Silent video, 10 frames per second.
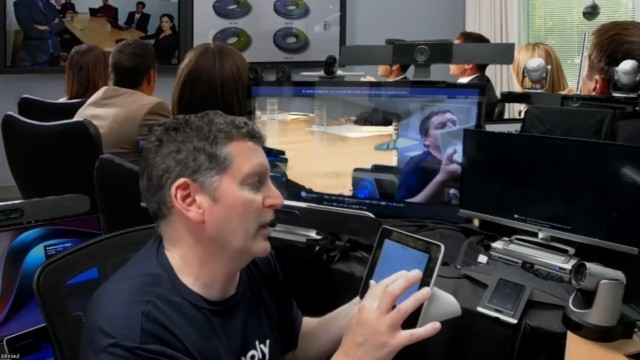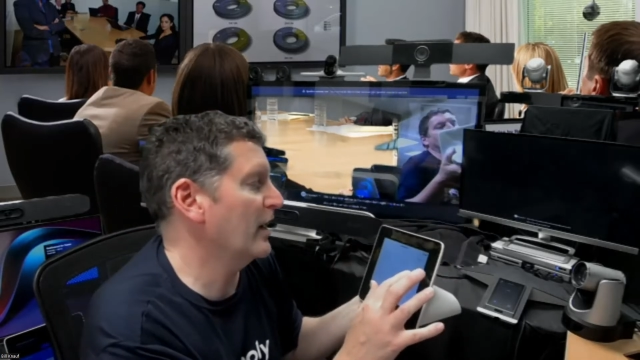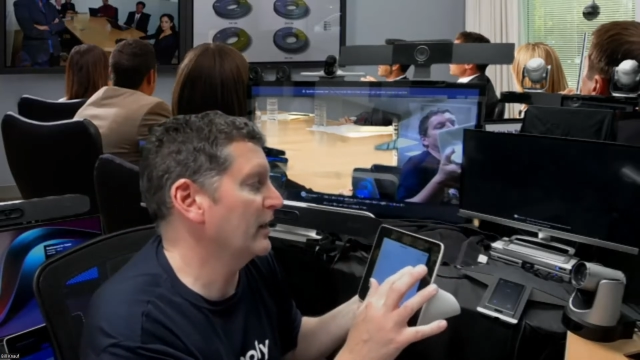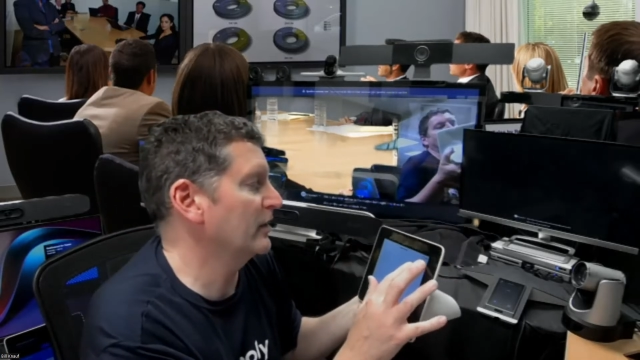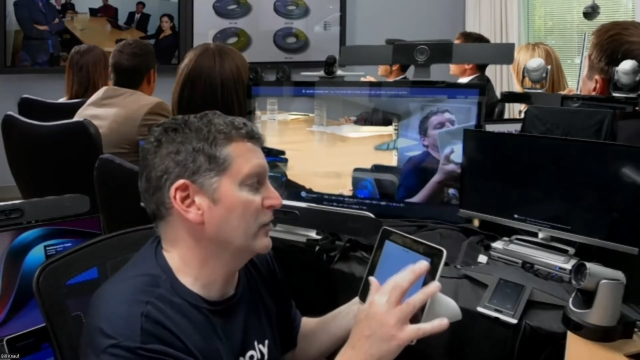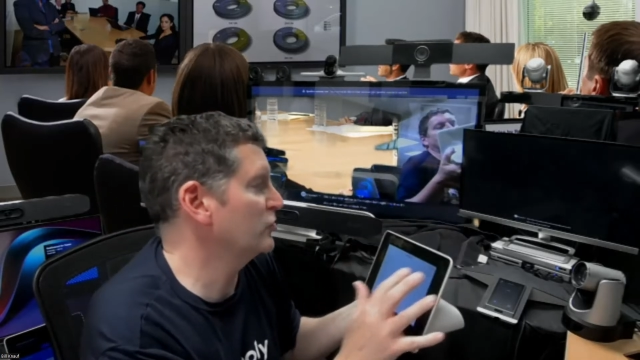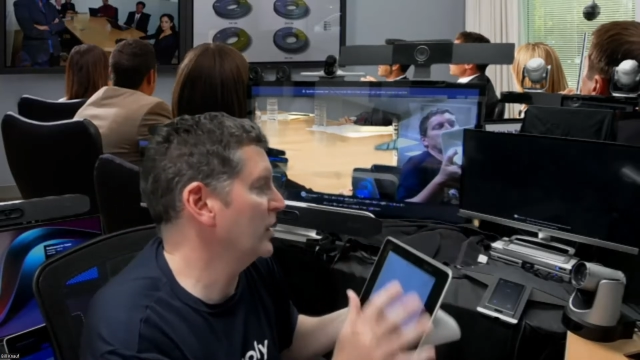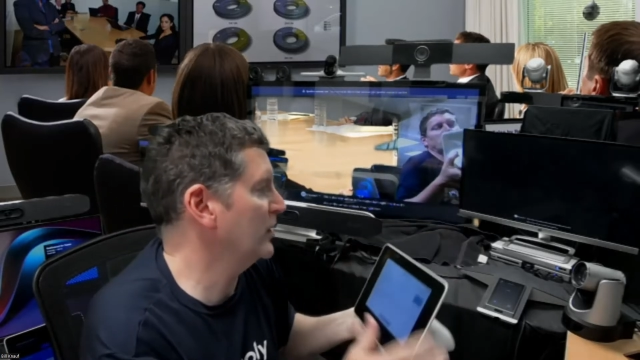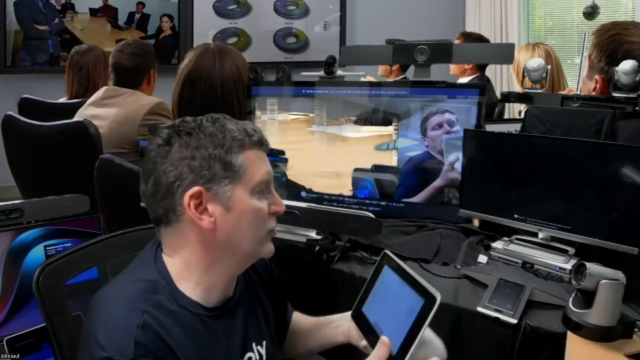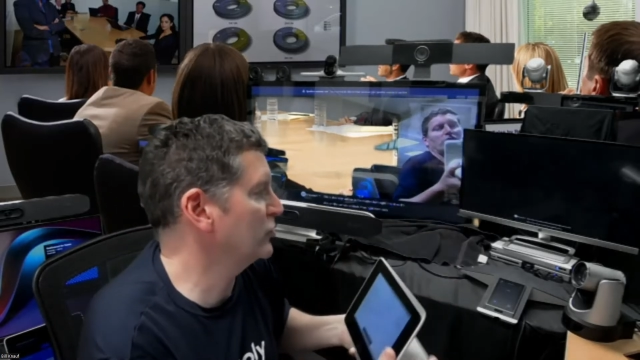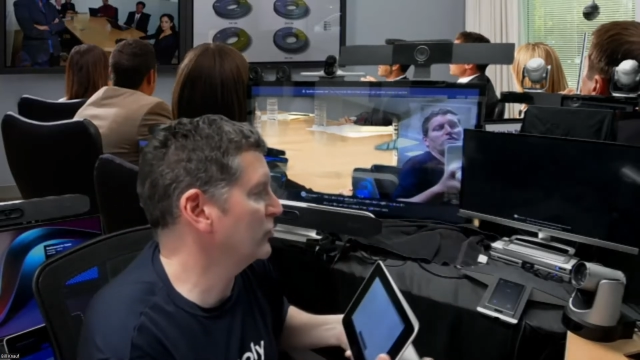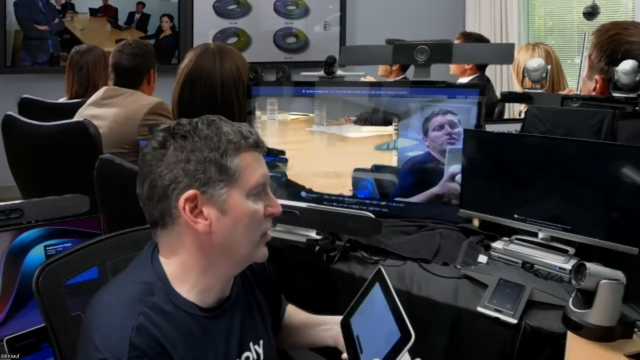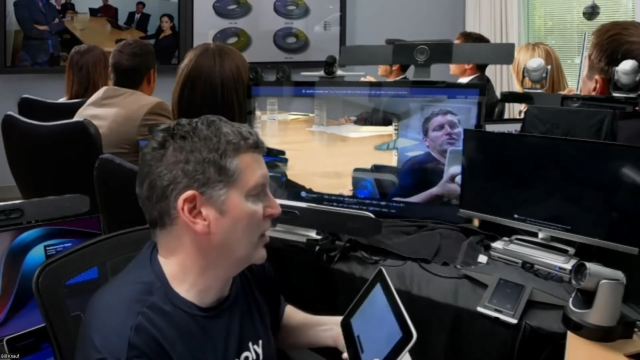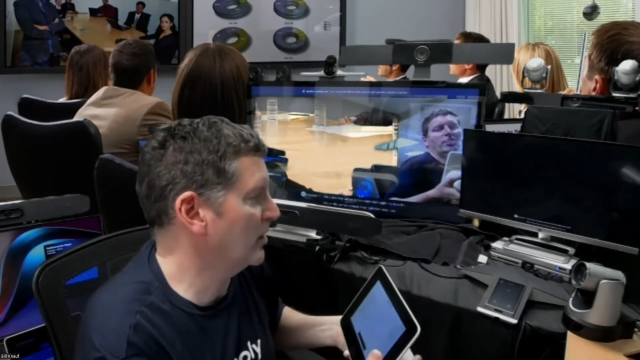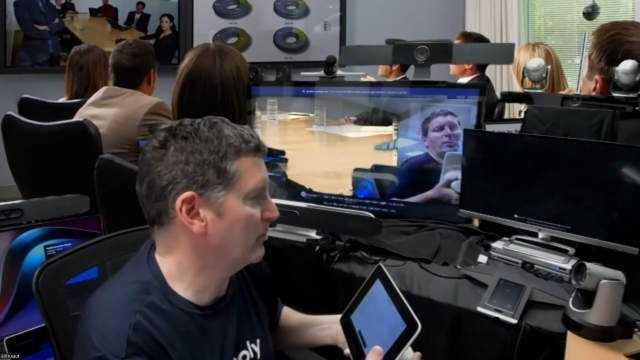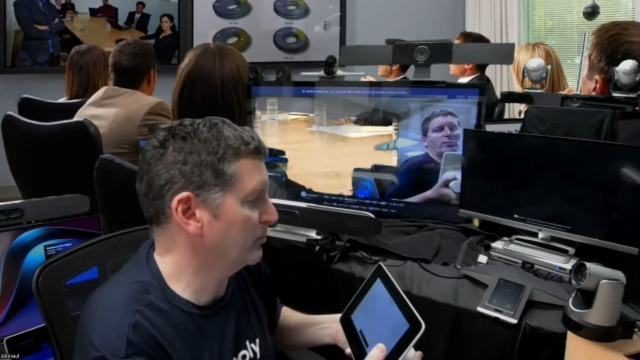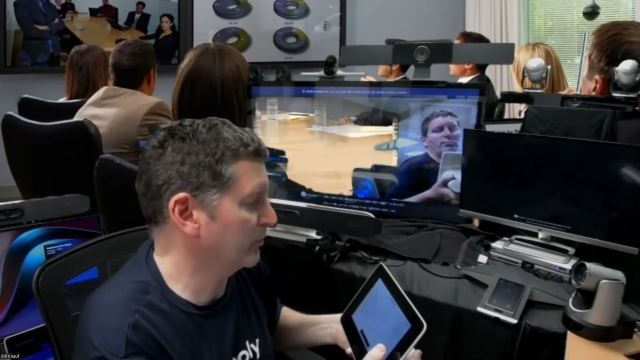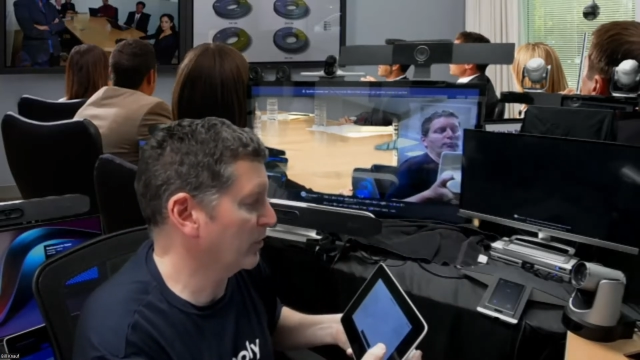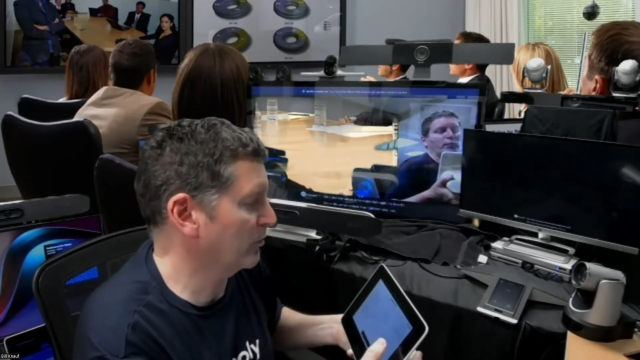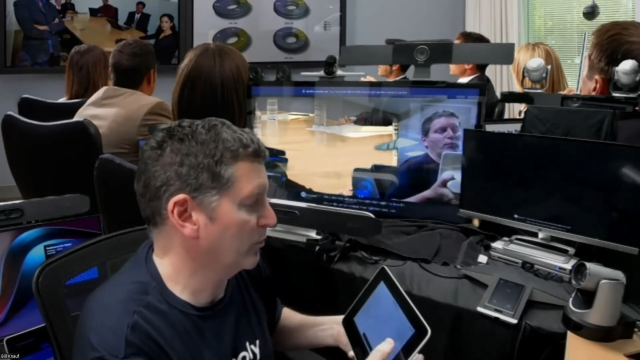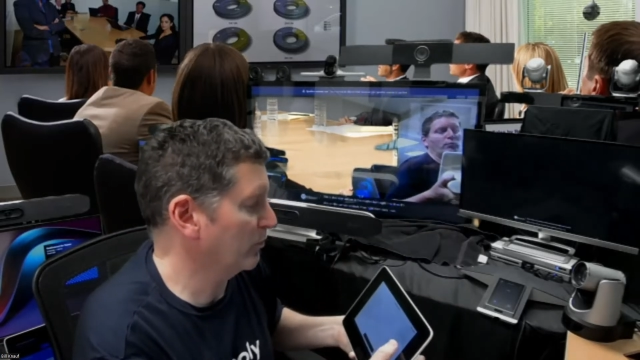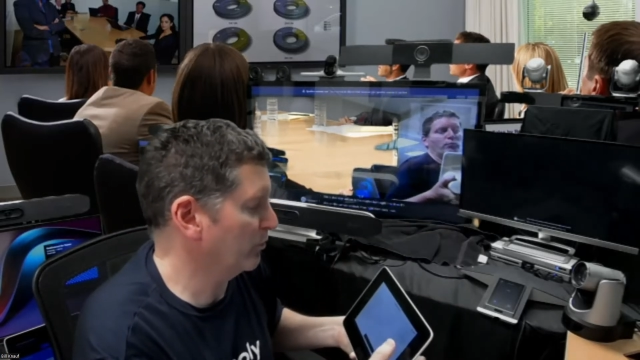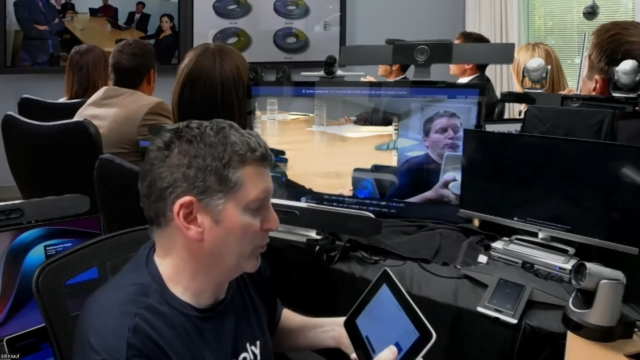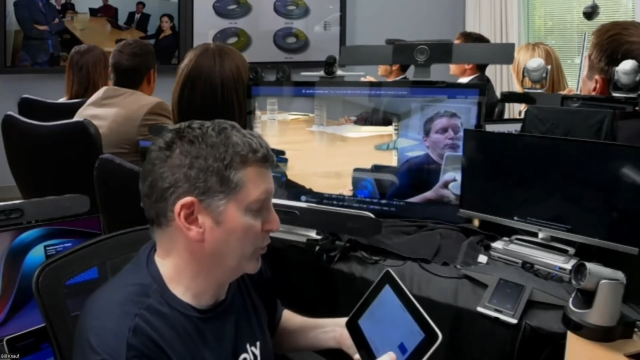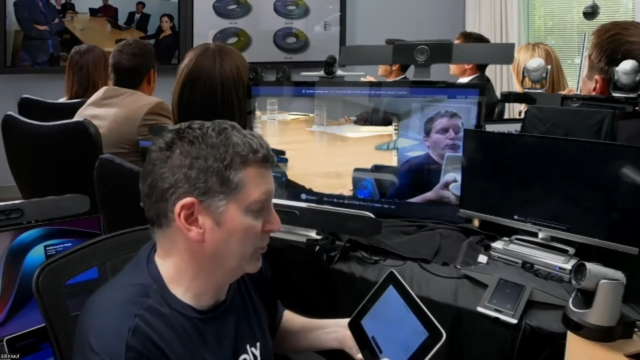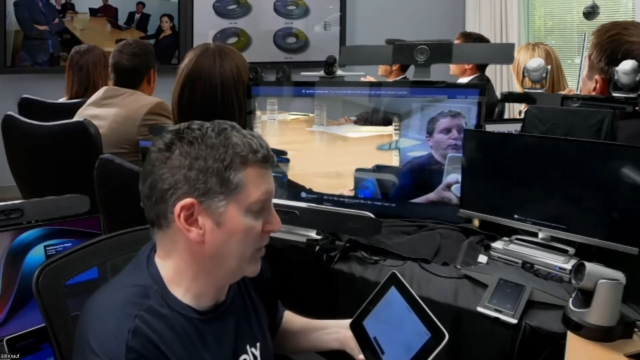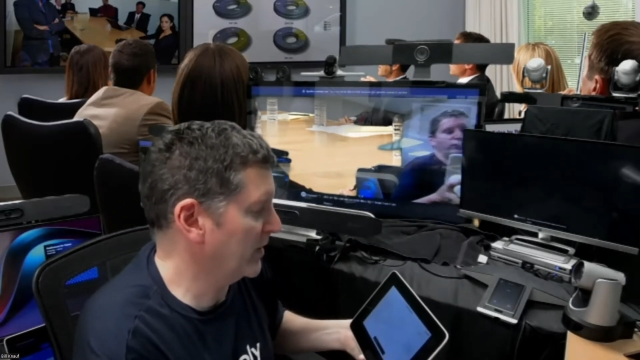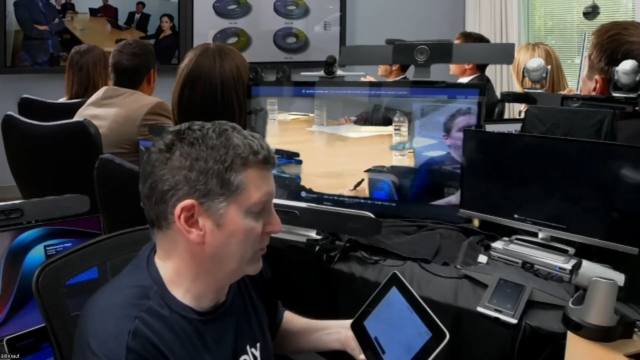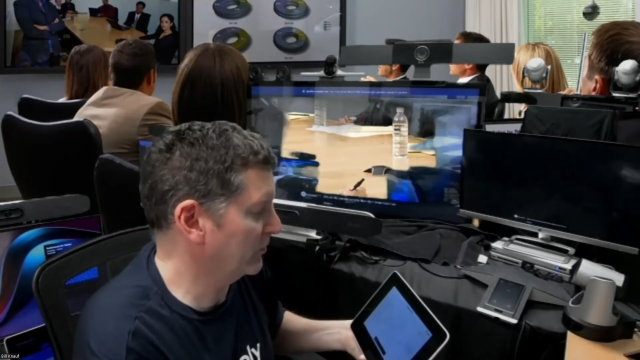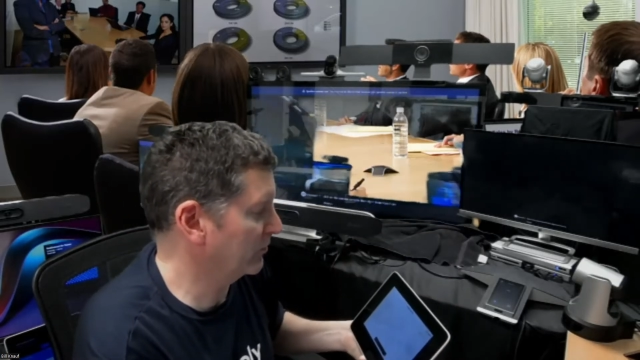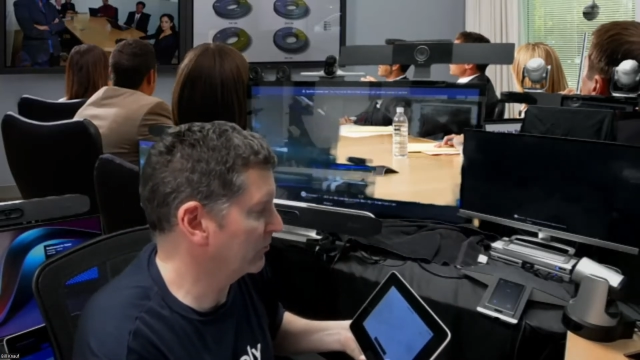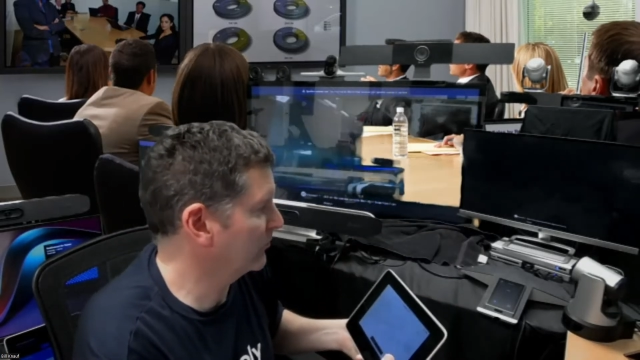I can change presets.